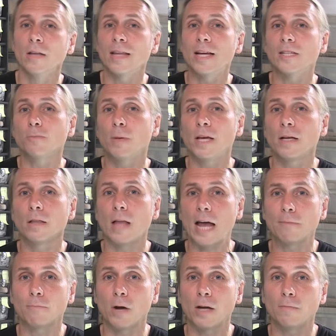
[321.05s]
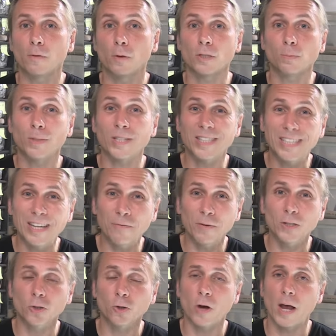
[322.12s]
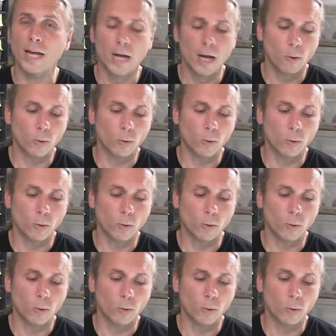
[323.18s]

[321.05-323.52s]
that is being line bred for a specific trait,